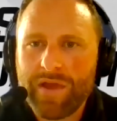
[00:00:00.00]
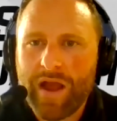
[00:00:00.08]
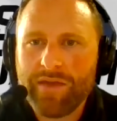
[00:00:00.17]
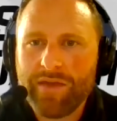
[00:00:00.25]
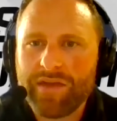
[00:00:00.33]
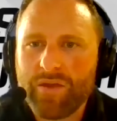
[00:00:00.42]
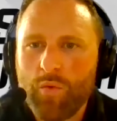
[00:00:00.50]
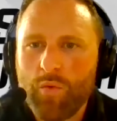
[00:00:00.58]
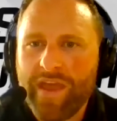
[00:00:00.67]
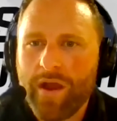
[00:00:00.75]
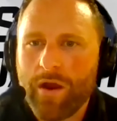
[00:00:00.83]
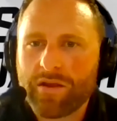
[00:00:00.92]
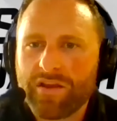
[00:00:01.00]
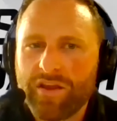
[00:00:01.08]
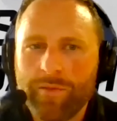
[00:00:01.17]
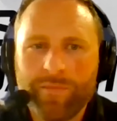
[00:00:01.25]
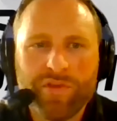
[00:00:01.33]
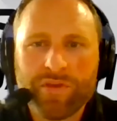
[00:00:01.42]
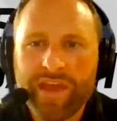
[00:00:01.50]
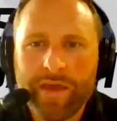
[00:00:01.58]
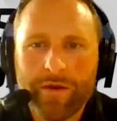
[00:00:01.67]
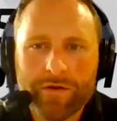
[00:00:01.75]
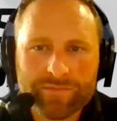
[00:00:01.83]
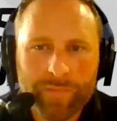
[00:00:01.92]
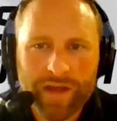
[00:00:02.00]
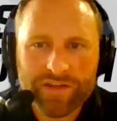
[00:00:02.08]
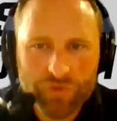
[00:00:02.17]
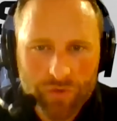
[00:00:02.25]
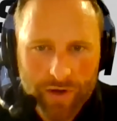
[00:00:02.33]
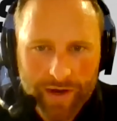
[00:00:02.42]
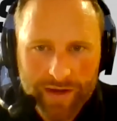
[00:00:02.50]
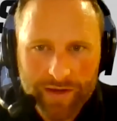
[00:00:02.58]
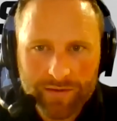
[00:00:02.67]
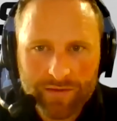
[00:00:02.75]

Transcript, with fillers: I think we are communicators by trade.